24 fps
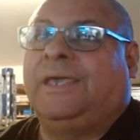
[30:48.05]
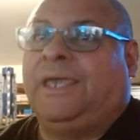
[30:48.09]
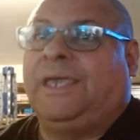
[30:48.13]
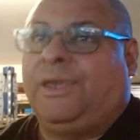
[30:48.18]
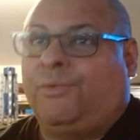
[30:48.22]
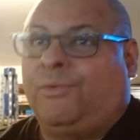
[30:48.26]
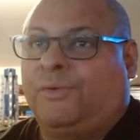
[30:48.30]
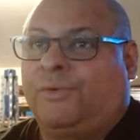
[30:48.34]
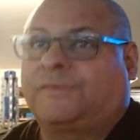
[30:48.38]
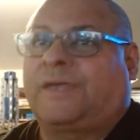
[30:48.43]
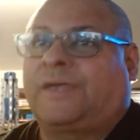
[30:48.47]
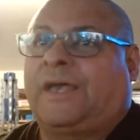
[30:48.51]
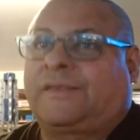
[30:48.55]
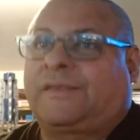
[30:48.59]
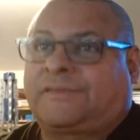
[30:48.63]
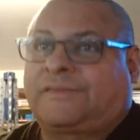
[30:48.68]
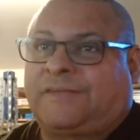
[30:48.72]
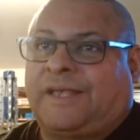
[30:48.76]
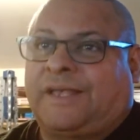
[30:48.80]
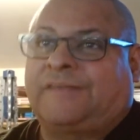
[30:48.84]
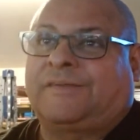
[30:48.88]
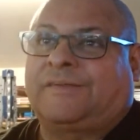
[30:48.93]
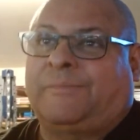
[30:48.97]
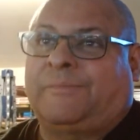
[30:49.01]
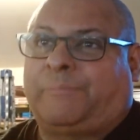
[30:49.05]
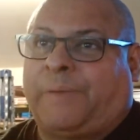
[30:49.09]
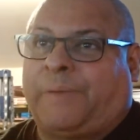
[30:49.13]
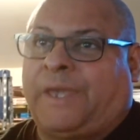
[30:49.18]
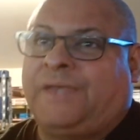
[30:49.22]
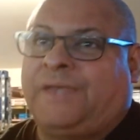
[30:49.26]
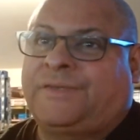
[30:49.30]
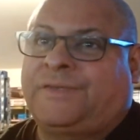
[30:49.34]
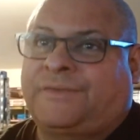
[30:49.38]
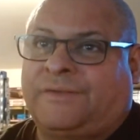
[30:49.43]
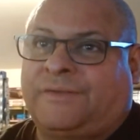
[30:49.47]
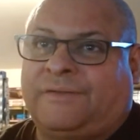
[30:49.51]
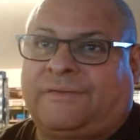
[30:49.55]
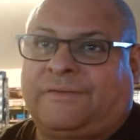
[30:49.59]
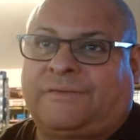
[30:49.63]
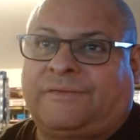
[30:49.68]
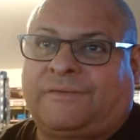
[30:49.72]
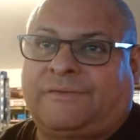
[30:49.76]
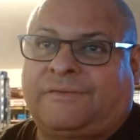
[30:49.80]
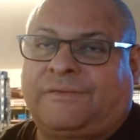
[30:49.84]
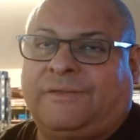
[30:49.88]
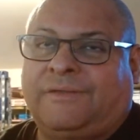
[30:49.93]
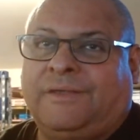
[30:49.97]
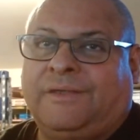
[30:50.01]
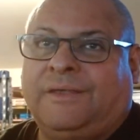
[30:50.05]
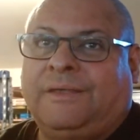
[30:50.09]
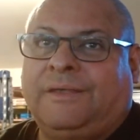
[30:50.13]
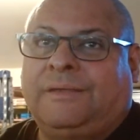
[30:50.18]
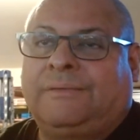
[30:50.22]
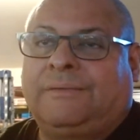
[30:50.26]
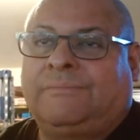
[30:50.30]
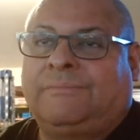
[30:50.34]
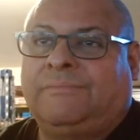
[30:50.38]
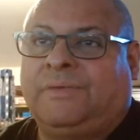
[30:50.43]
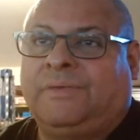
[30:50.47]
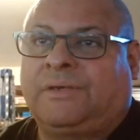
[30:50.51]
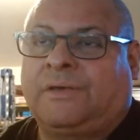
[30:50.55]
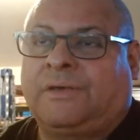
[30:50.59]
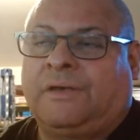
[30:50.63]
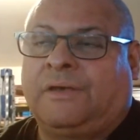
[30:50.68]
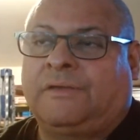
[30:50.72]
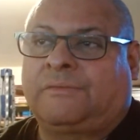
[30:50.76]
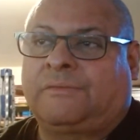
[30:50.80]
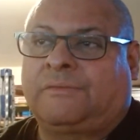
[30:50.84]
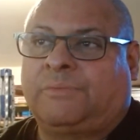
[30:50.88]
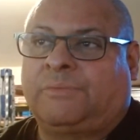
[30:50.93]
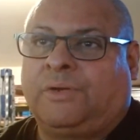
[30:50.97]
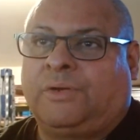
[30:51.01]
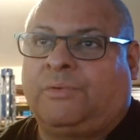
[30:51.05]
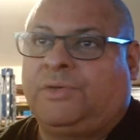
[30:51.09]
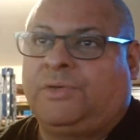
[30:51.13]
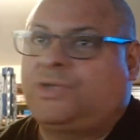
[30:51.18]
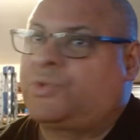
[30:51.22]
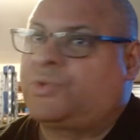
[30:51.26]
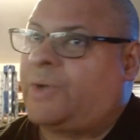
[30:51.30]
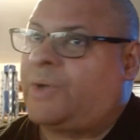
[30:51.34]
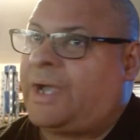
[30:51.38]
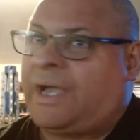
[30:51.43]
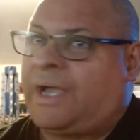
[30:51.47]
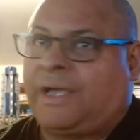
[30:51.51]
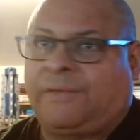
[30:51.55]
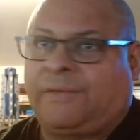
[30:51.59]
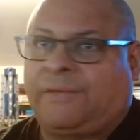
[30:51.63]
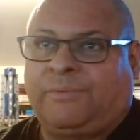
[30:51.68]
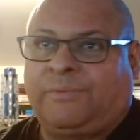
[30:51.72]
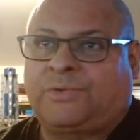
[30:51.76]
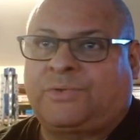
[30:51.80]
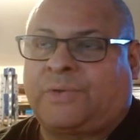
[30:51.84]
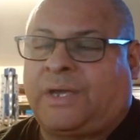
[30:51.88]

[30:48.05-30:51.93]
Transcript: It was an exercise in patience because we tried,